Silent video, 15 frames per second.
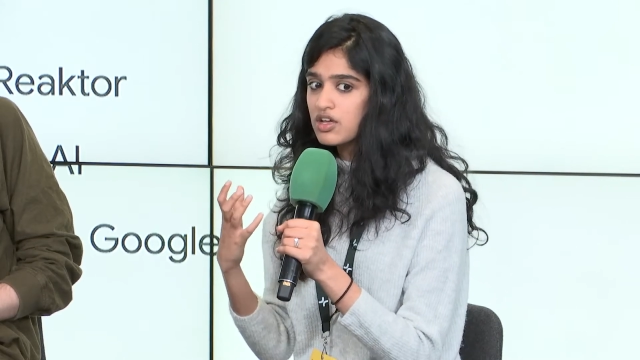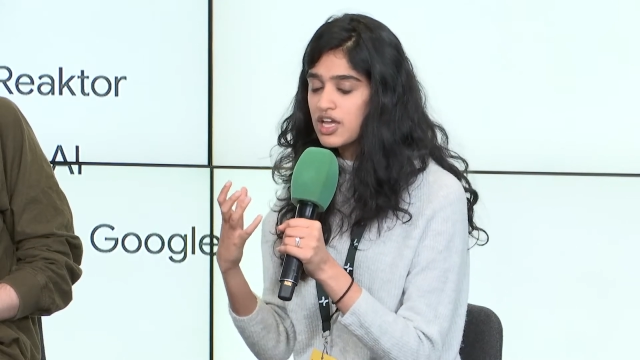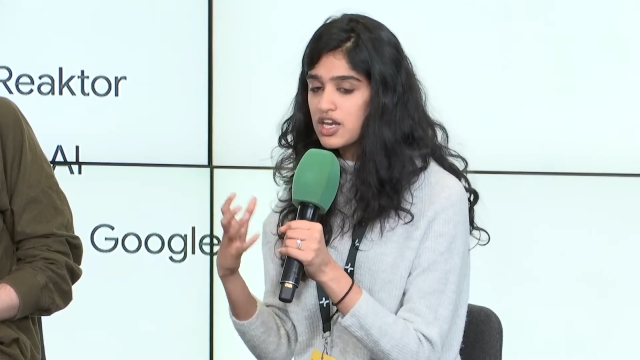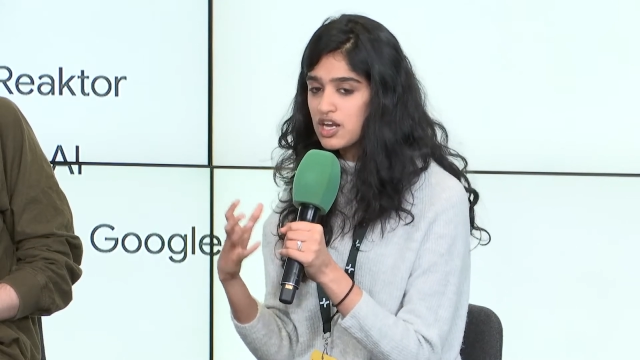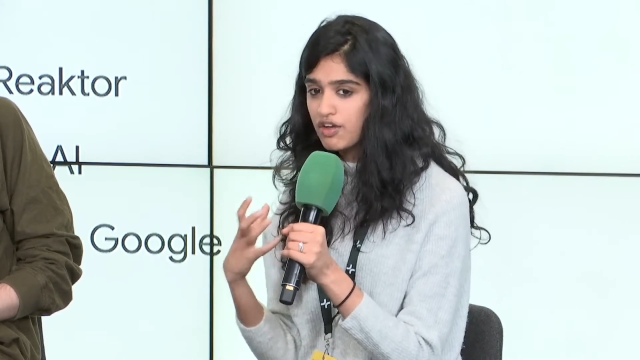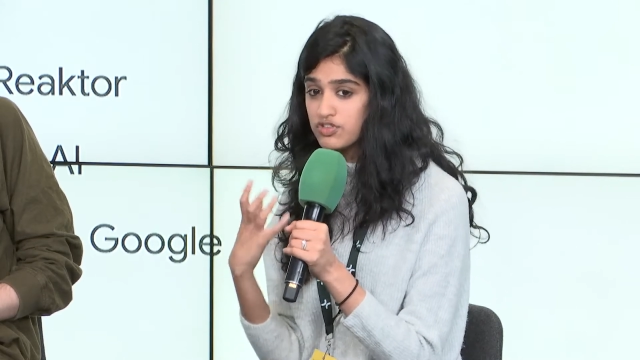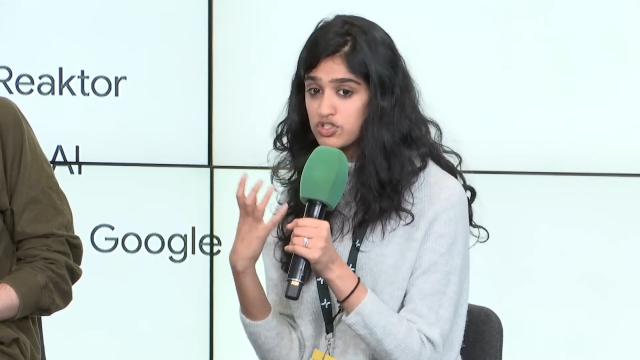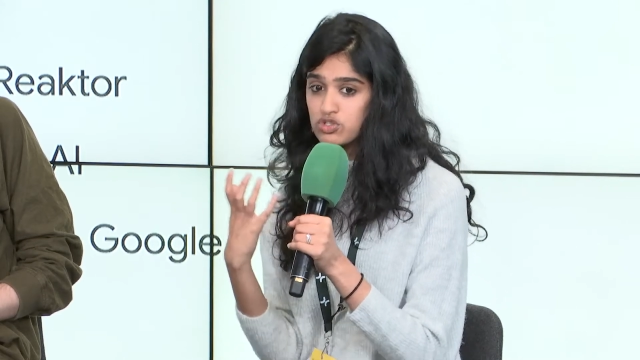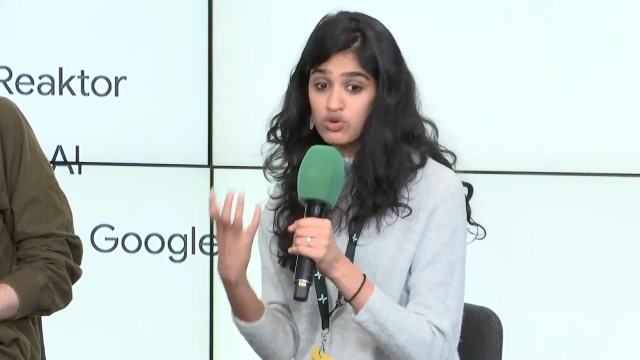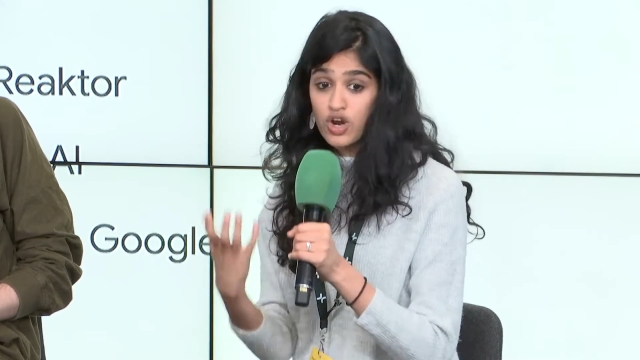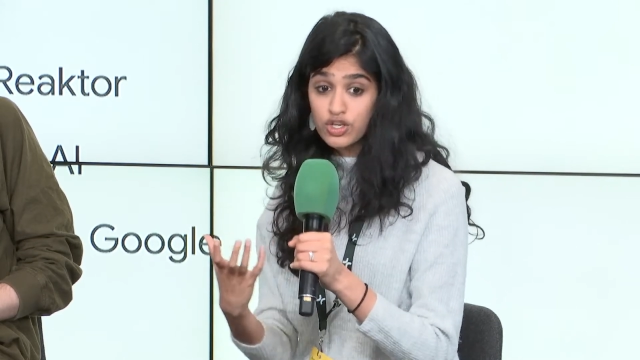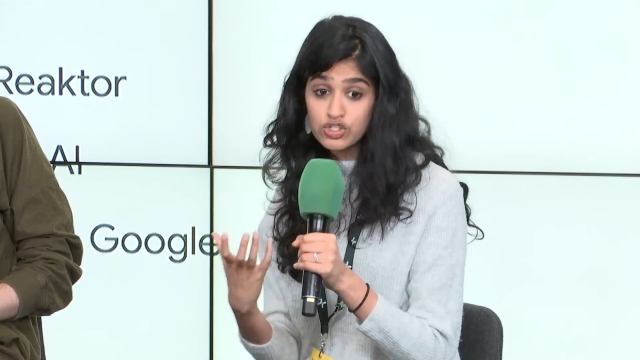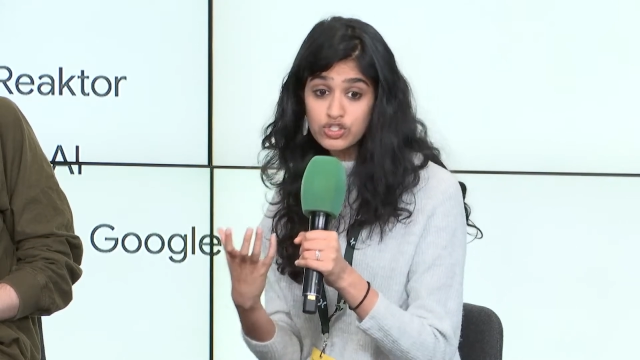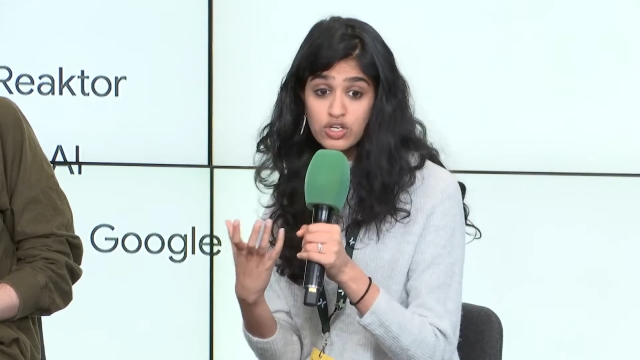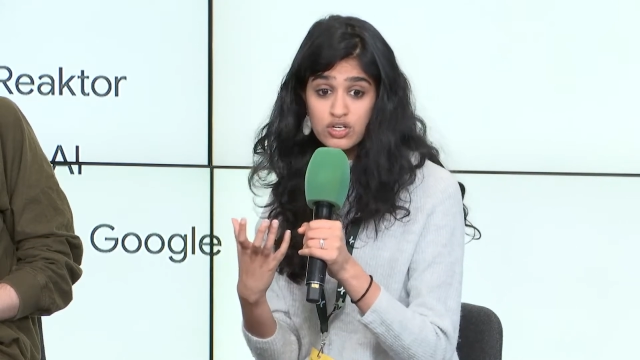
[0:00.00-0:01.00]
enough
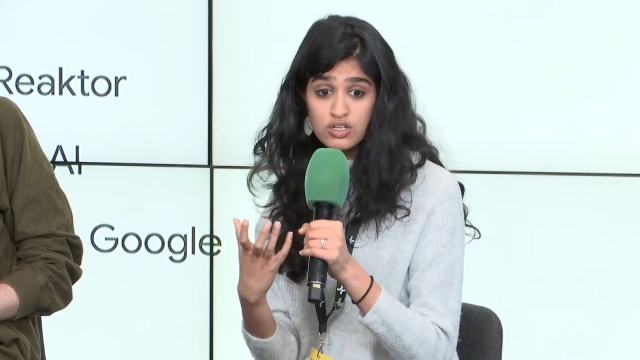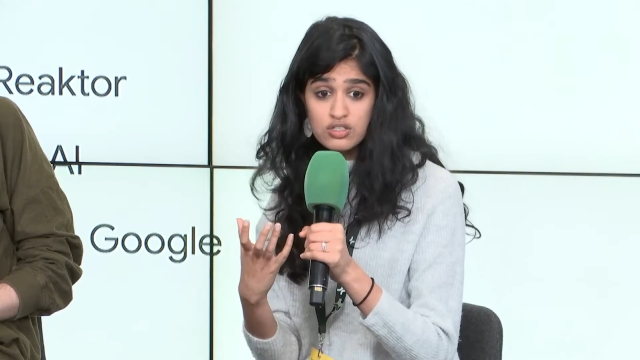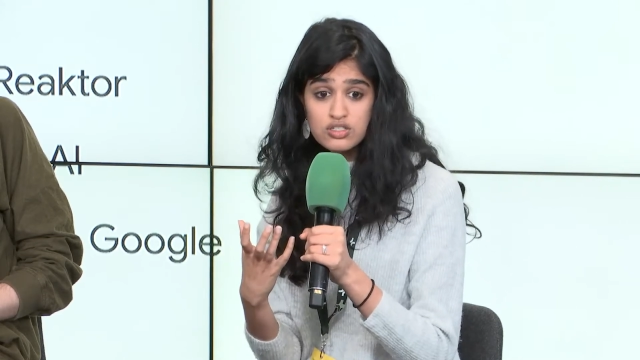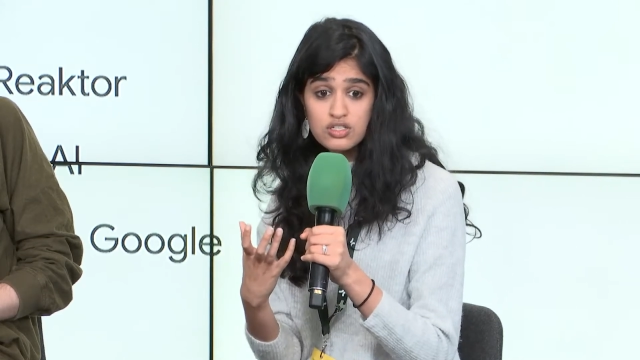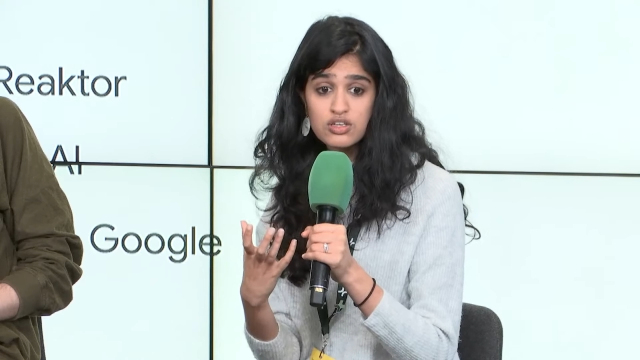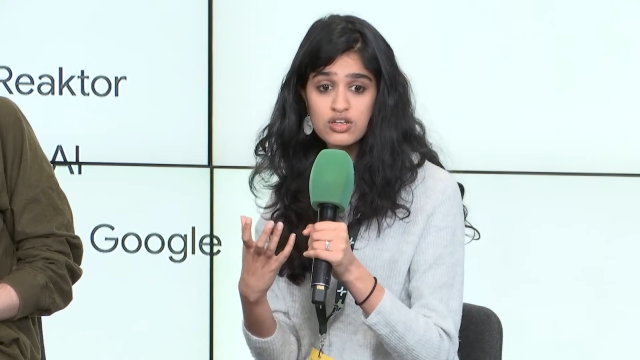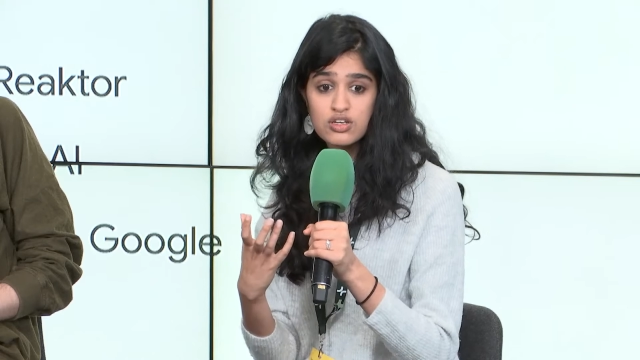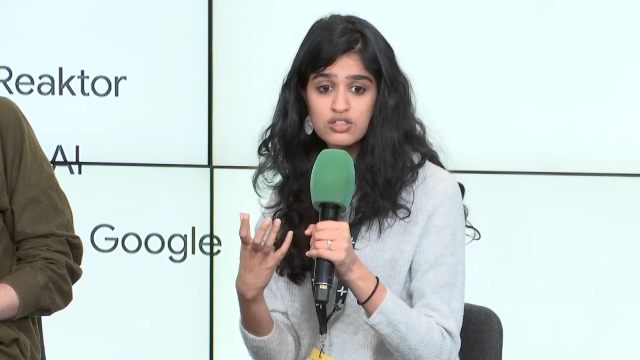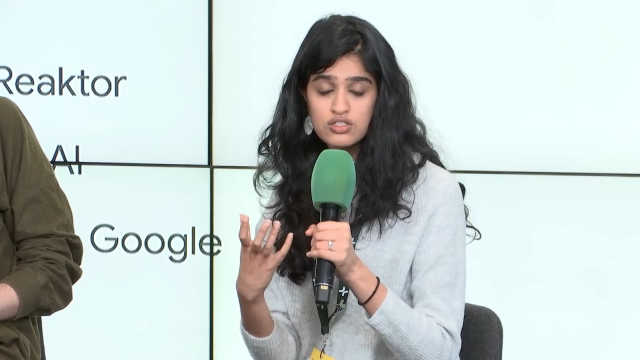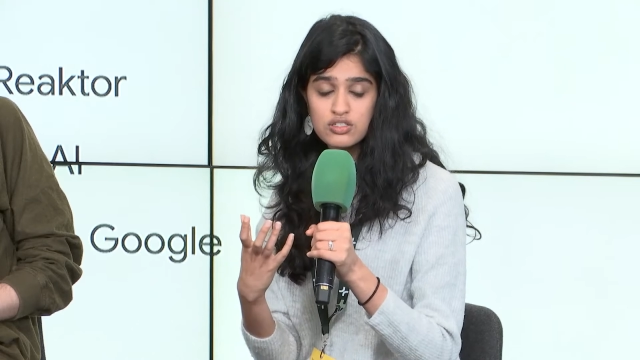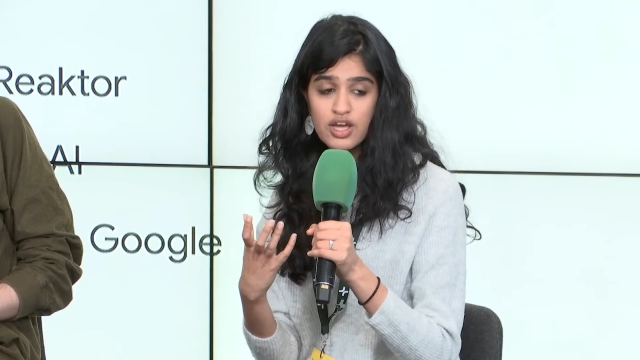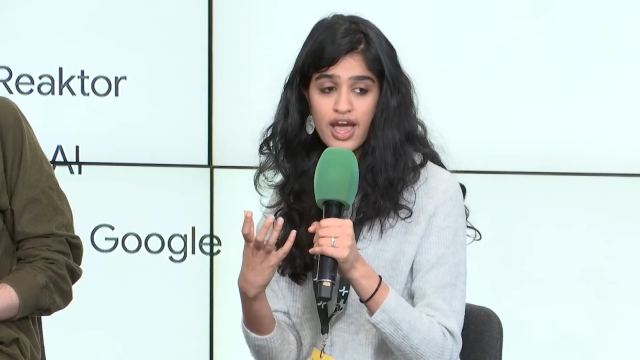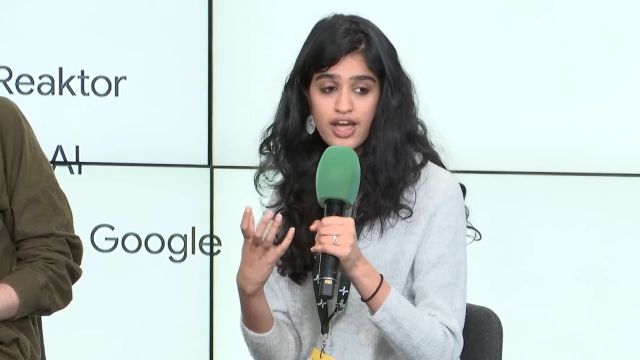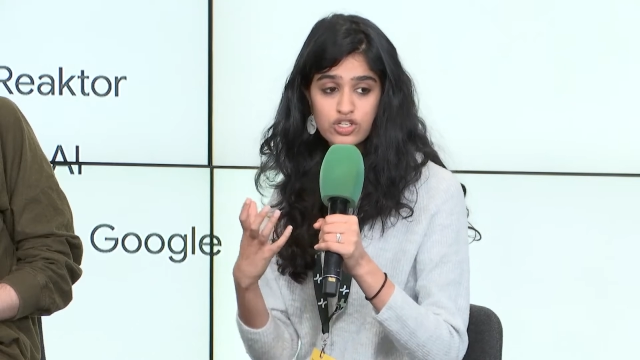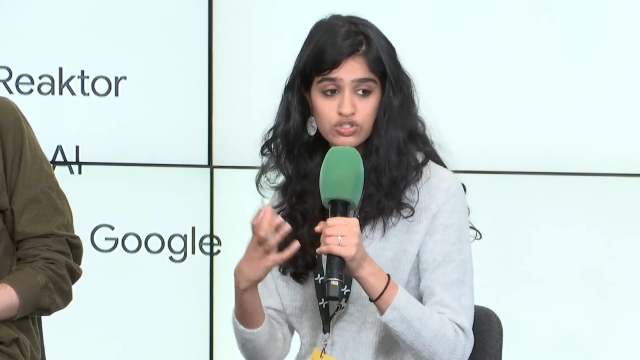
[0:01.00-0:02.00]
structure
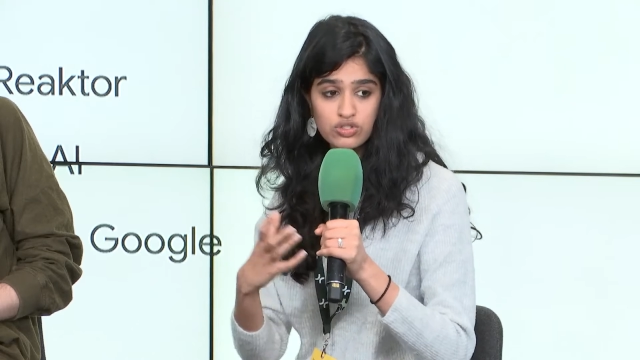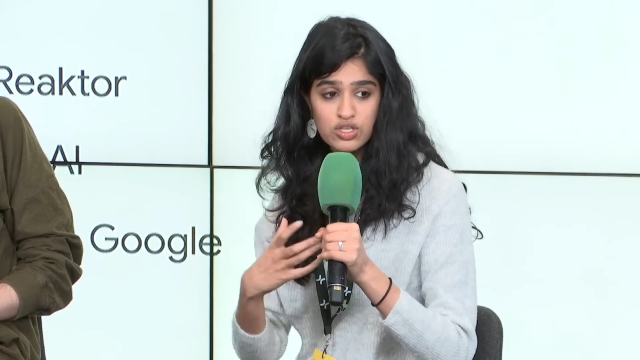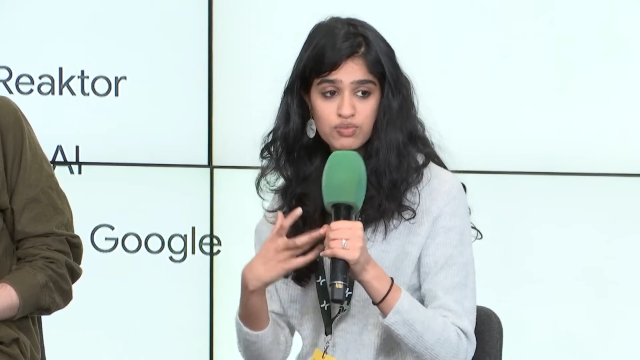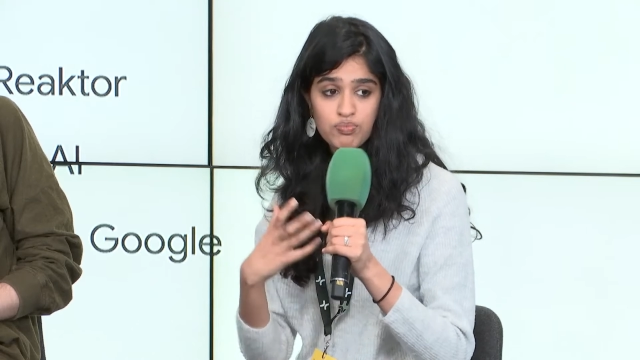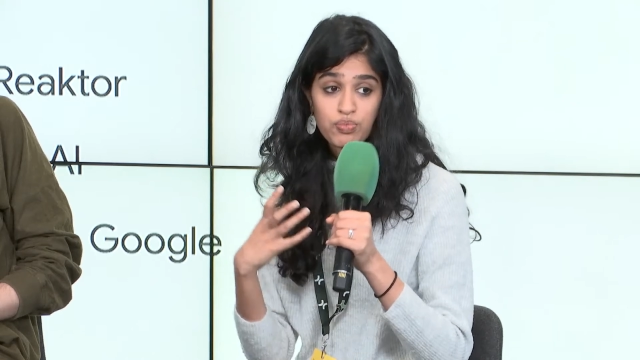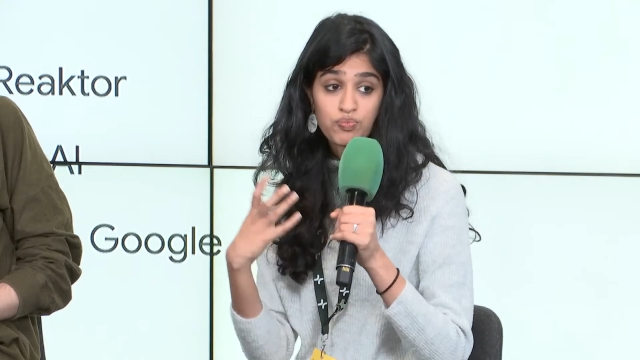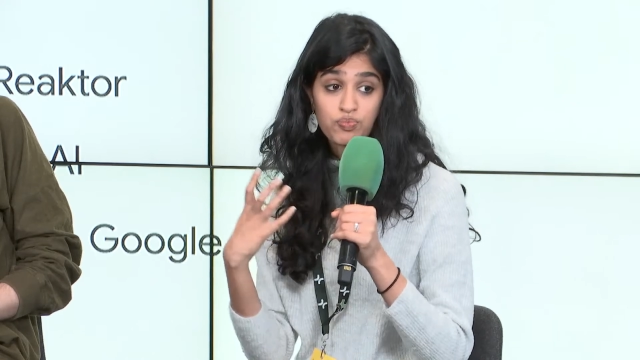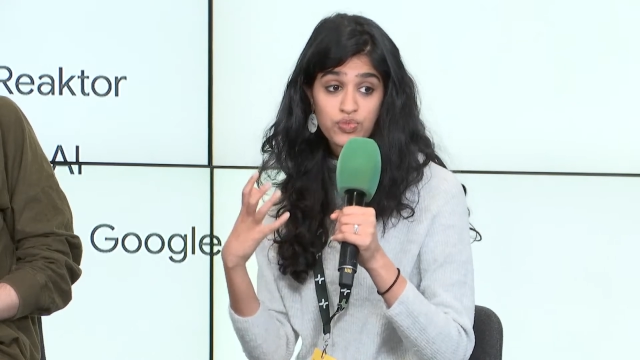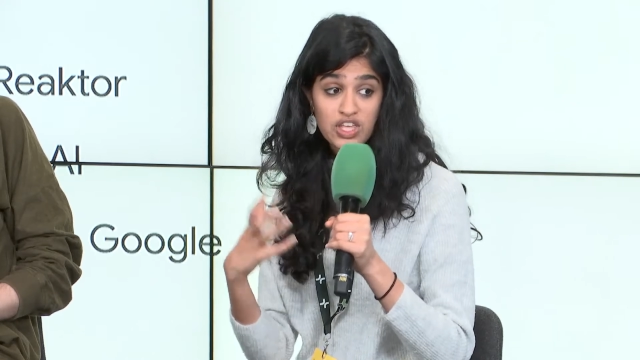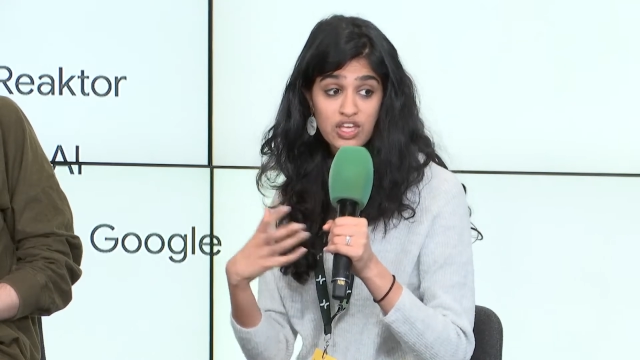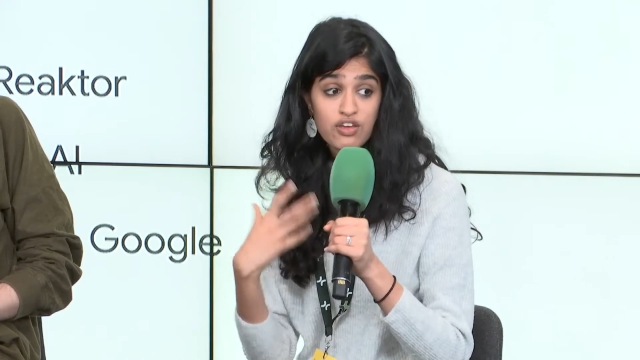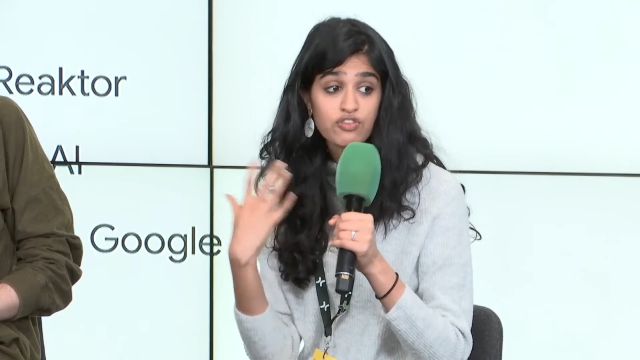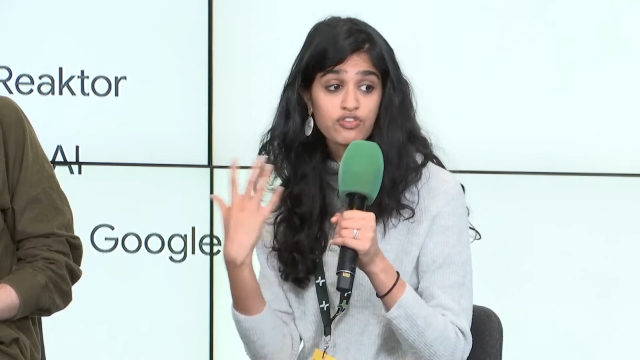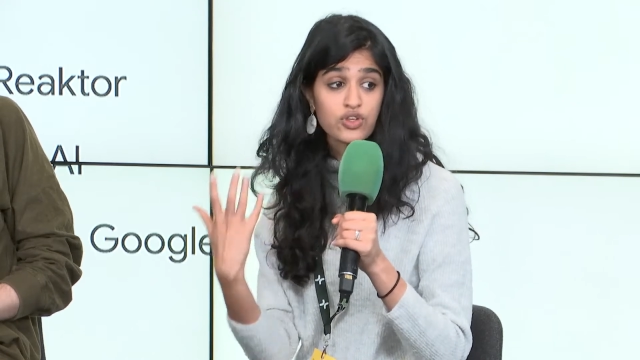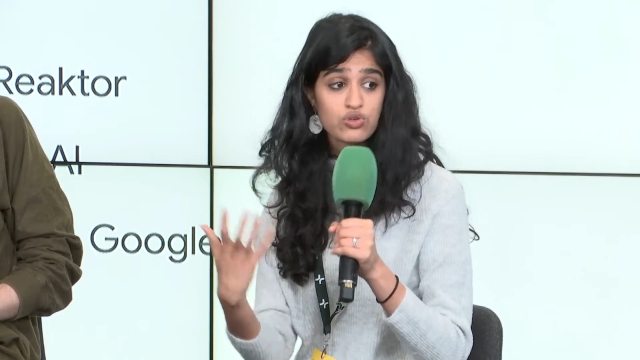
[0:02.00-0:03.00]
to actually
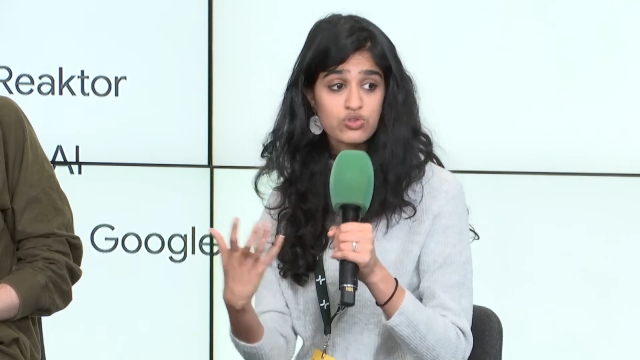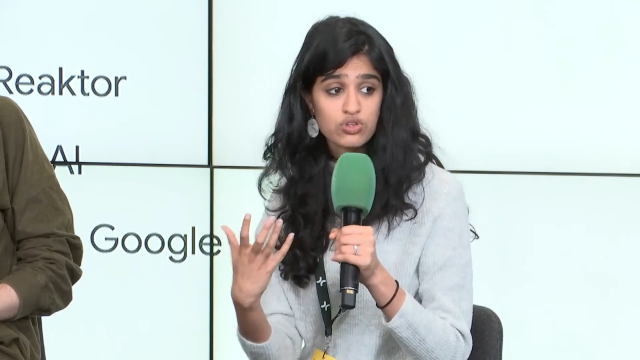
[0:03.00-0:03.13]
give